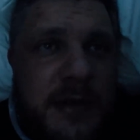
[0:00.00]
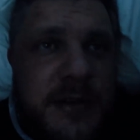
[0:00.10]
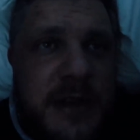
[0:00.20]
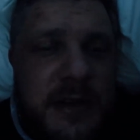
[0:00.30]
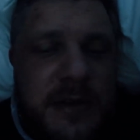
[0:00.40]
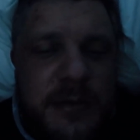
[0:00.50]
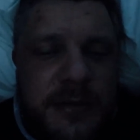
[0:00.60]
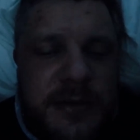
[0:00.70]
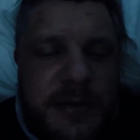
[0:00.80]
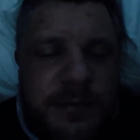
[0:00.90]
are saying that it
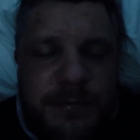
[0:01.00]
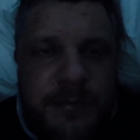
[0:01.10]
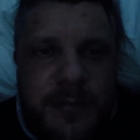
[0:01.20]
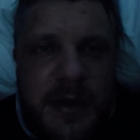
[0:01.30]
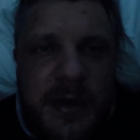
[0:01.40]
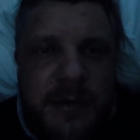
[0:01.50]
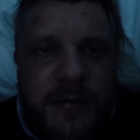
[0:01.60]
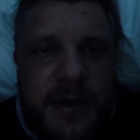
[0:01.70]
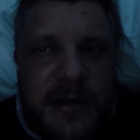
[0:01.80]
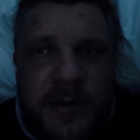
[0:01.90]
was
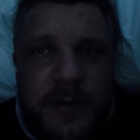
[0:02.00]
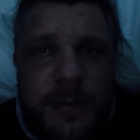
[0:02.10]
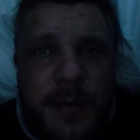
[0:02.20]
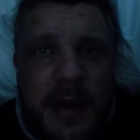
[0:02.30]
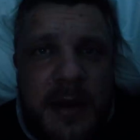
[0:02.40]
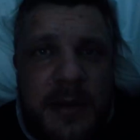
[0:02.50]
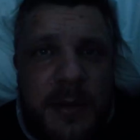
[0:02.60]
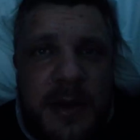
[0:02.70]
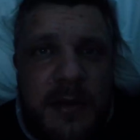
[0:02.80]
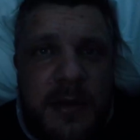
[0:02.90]
fixed for Brian to
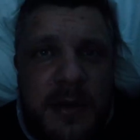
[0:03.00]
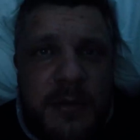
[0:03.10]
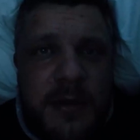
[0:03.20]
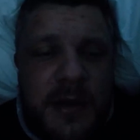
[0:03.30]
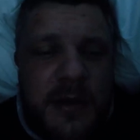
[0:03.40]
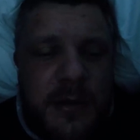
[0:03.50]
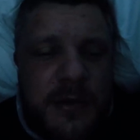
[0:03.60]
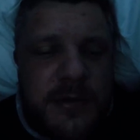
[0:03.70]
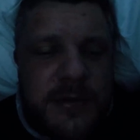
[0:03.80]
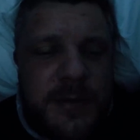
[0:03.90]
win, I really don't think it
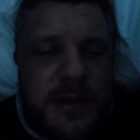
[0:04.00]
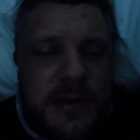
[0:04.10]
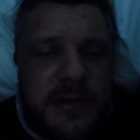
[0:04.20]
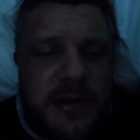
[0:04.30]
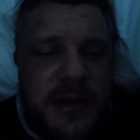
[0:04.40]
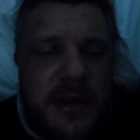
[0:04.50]
was, because,